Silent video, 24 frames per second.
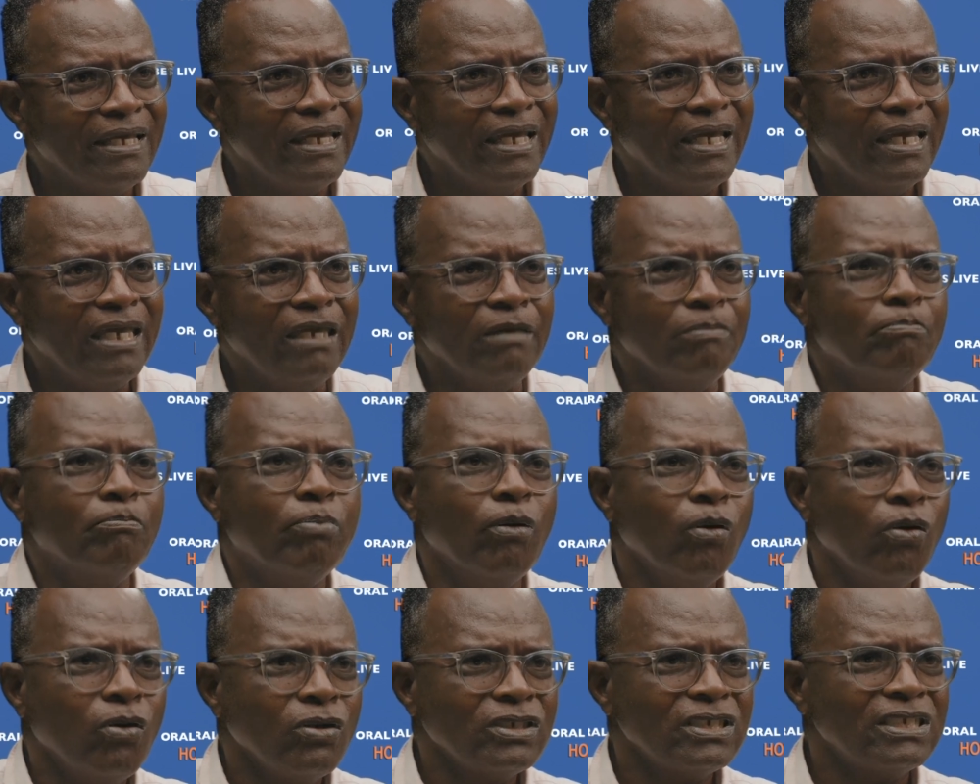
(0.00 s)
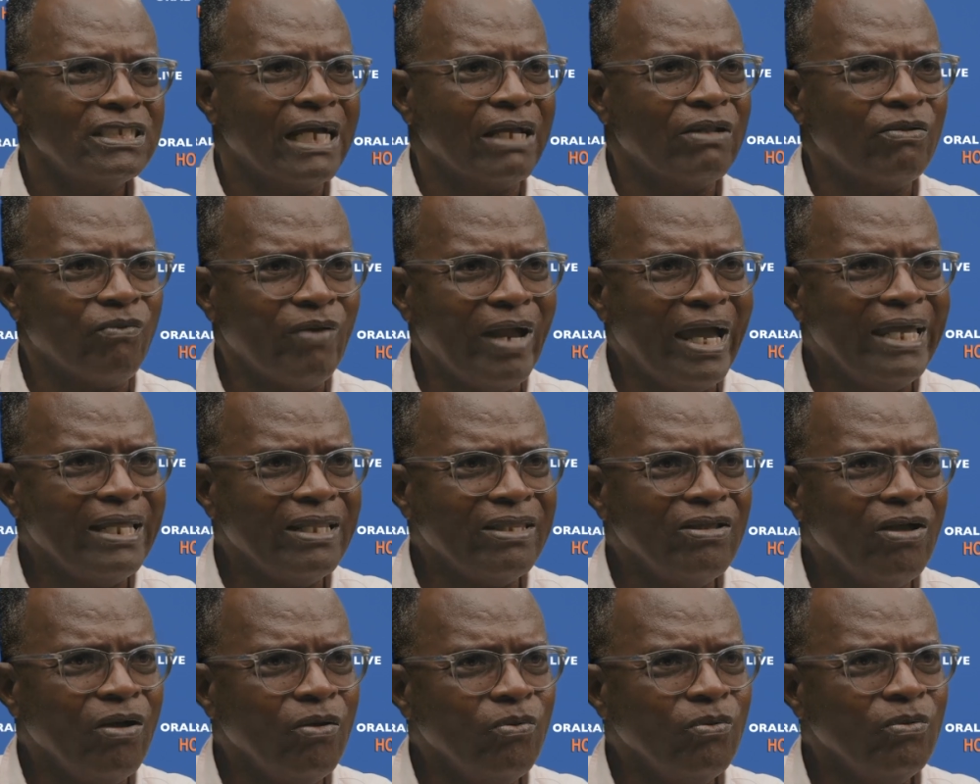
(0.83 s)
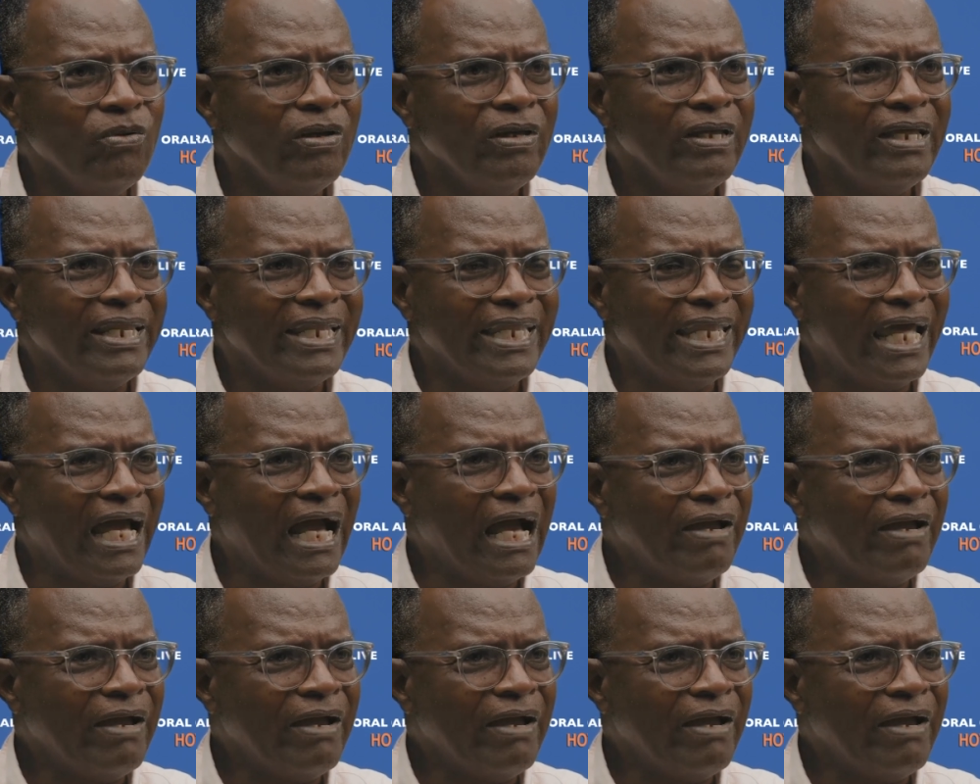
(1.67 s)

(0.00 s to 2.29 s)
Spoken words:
He boasts that right now there are